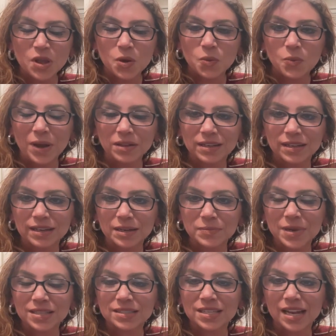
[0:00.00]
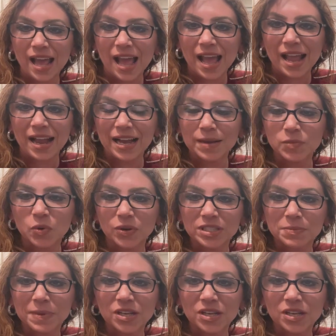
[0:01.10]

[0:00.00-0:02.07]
Welcome. Today I'm going to be